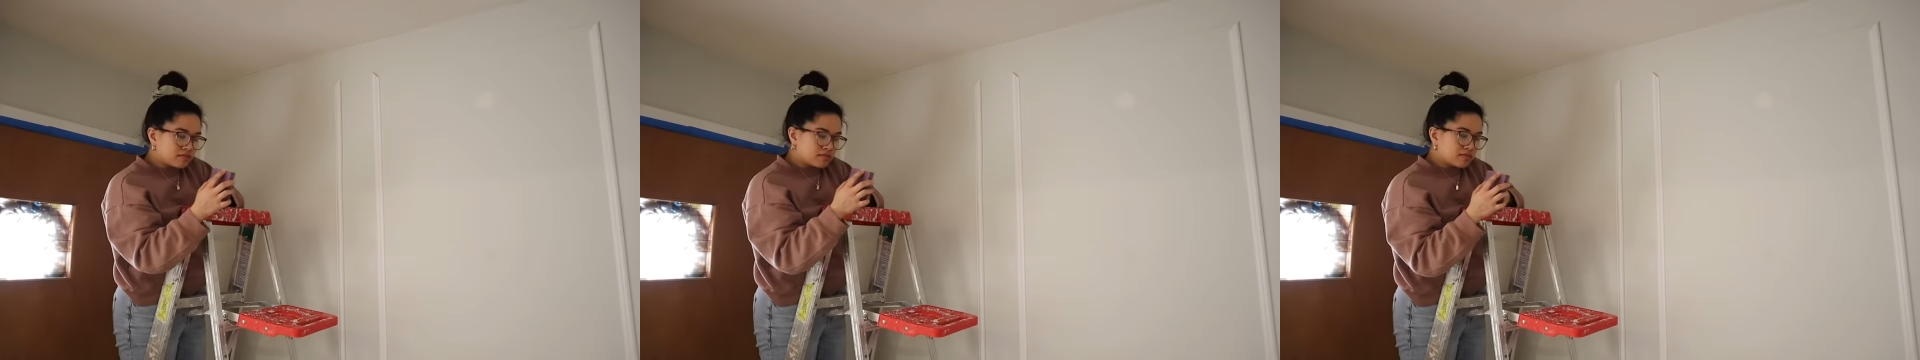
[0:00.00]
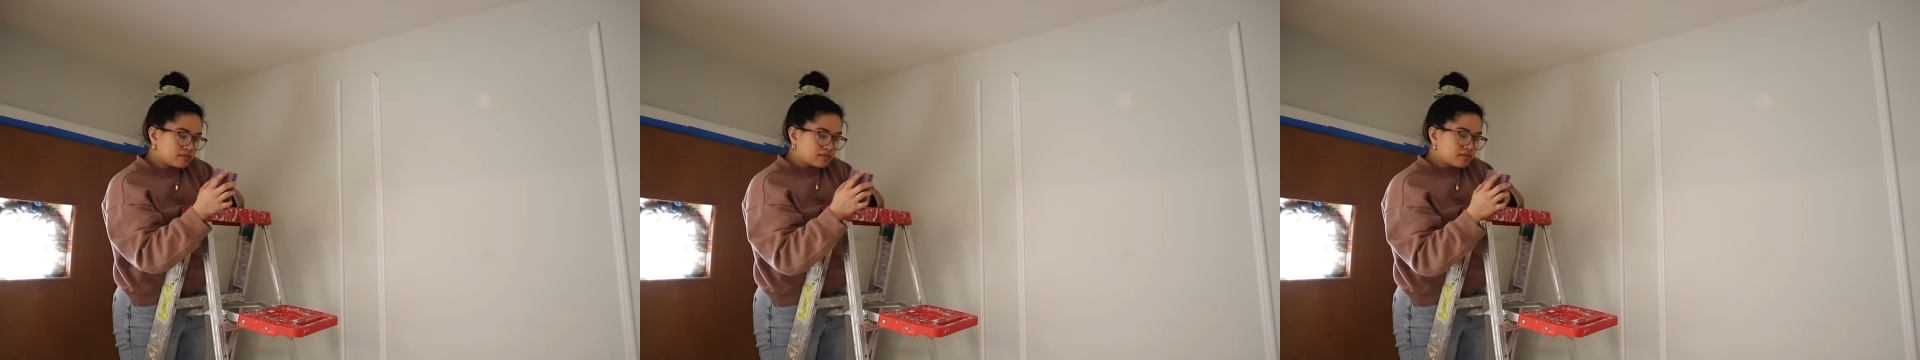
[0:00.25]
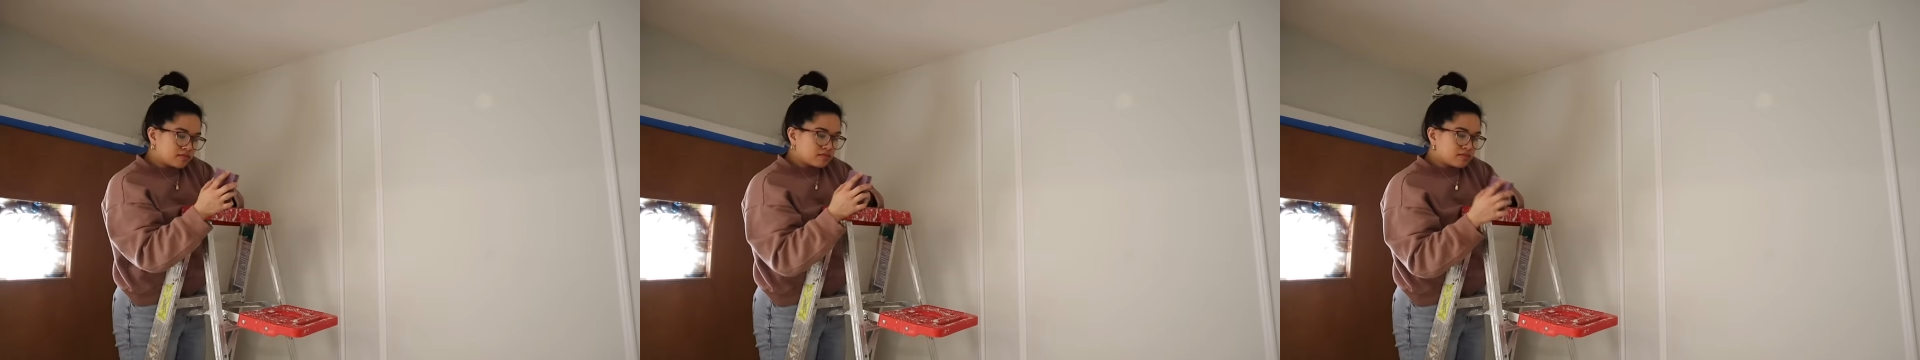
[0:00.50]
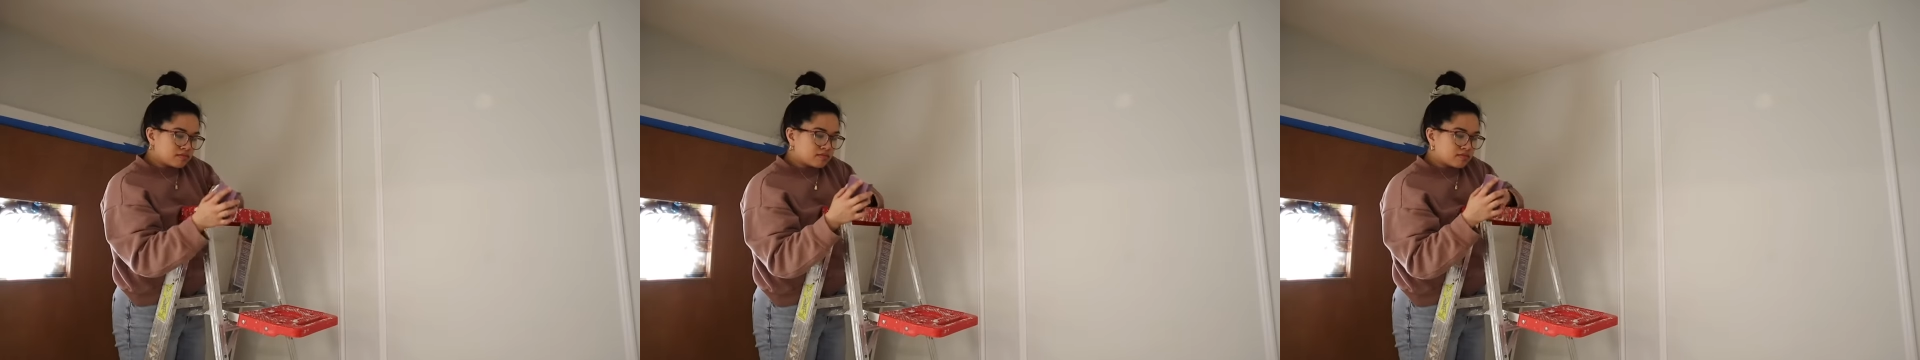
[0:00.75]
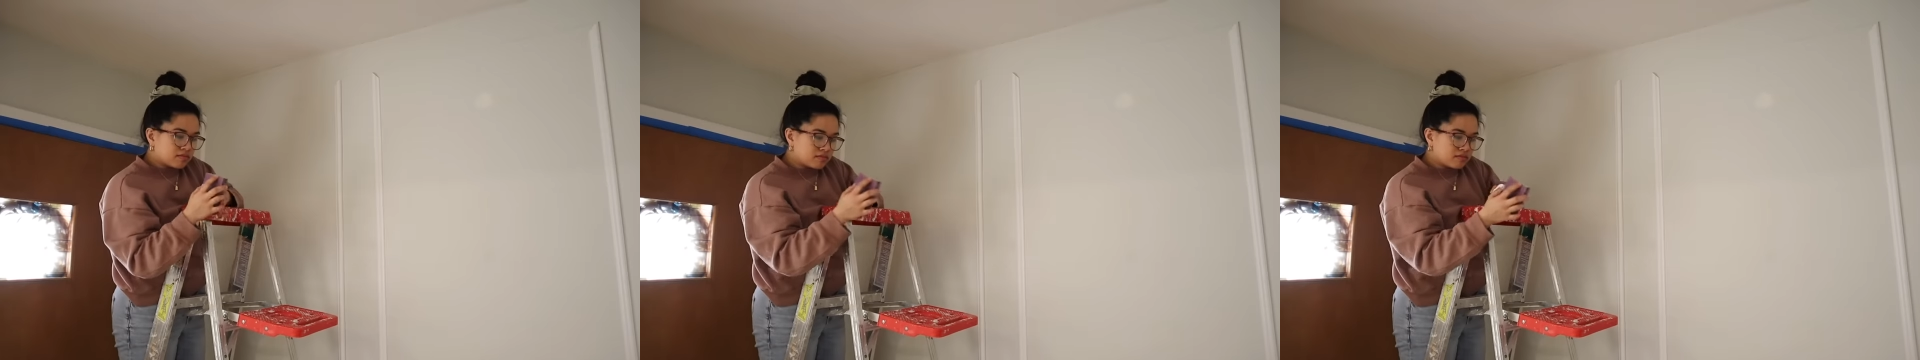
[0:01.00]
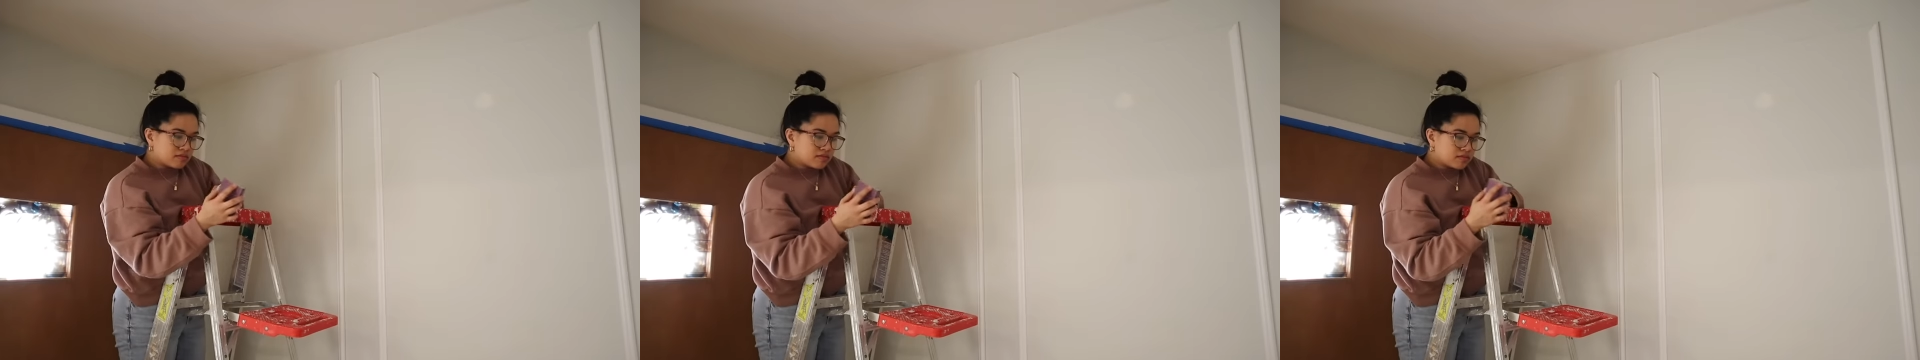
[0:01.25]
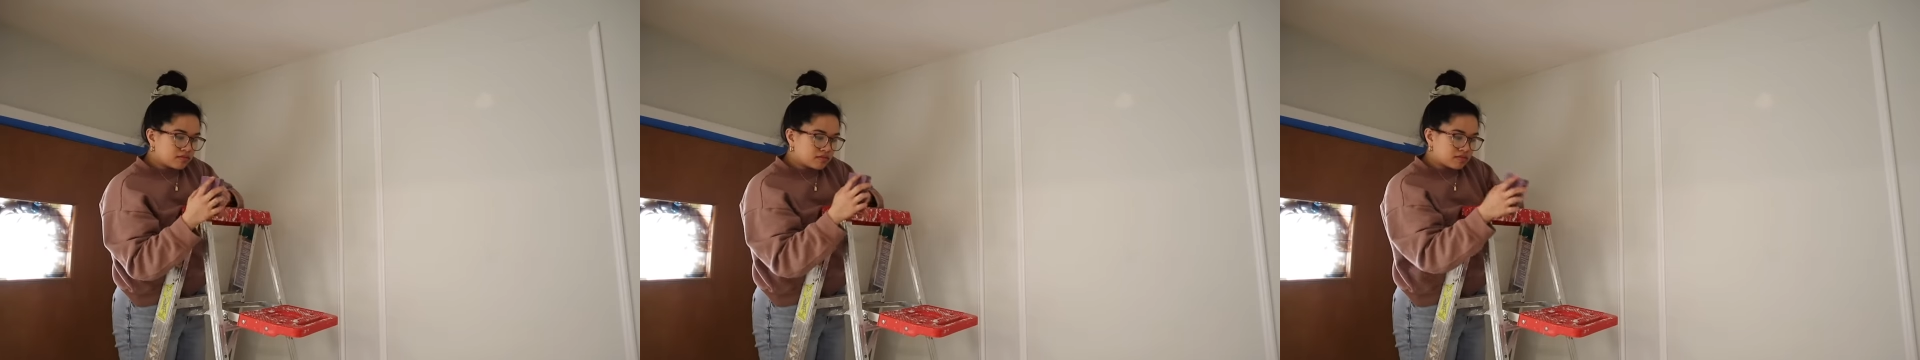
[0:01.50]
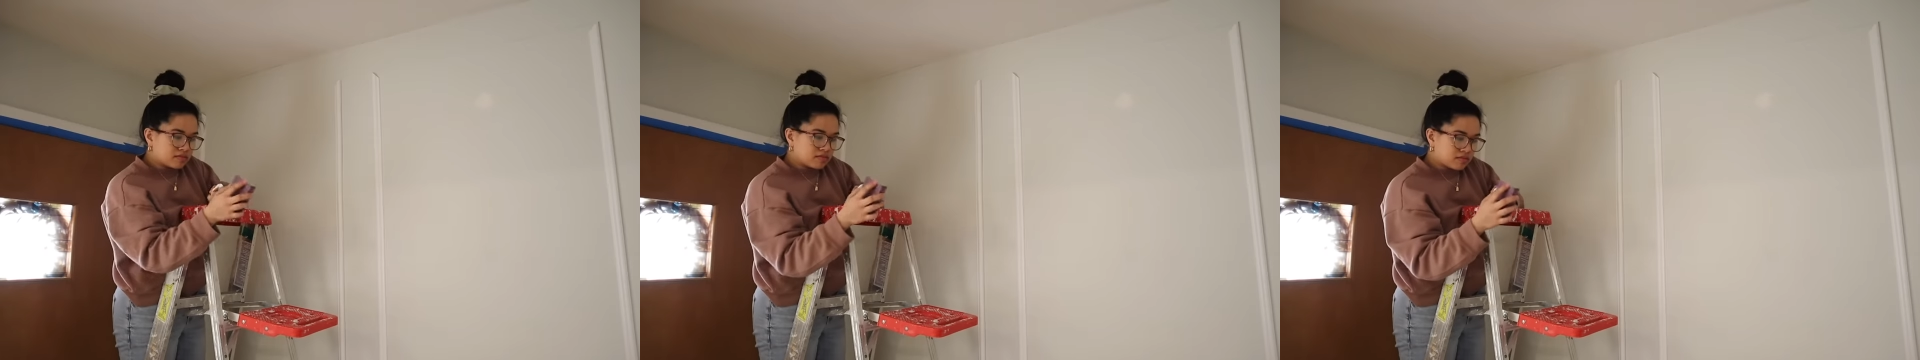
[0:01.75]

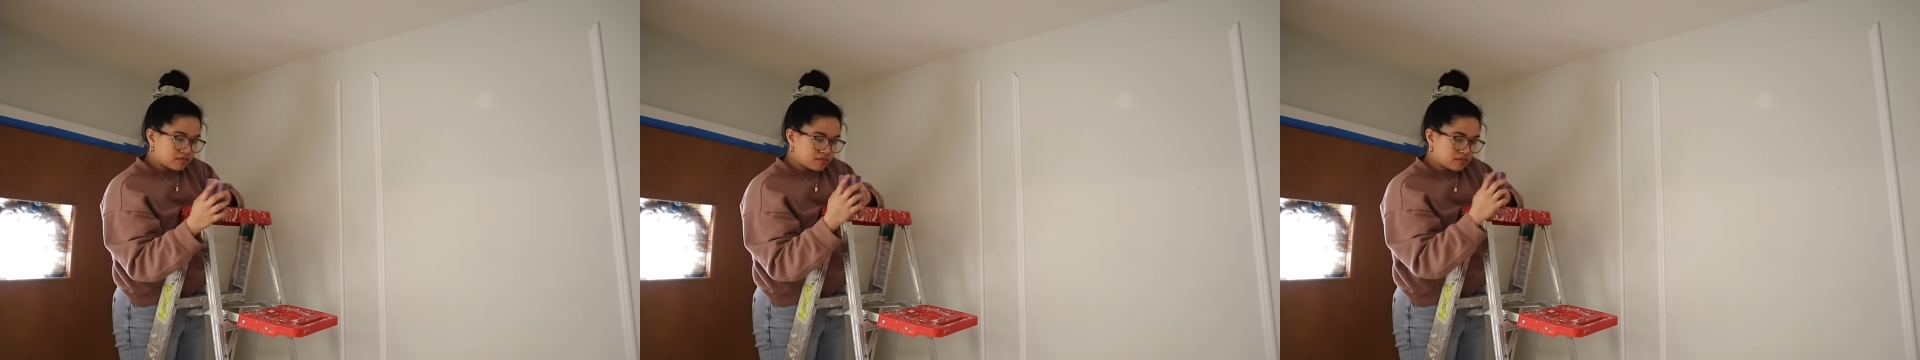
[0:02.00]
(silence)